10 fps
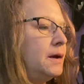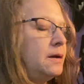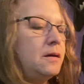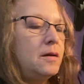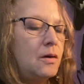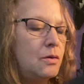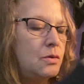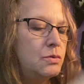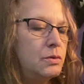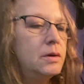I
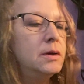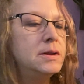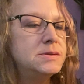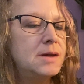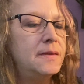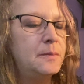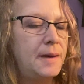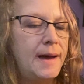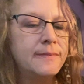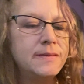know it's on the
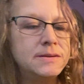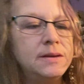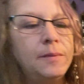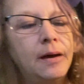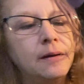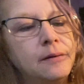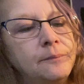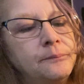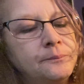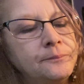back of the tea bag,
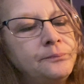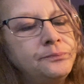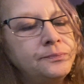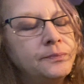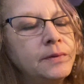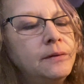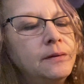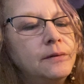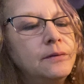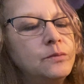
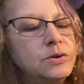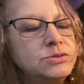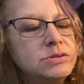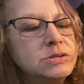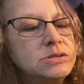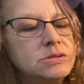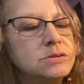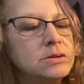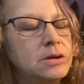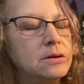which is
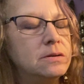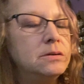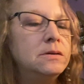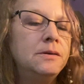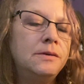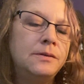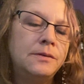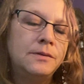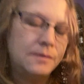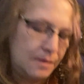here.
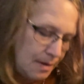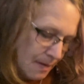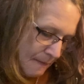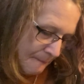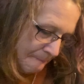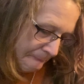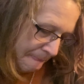Um,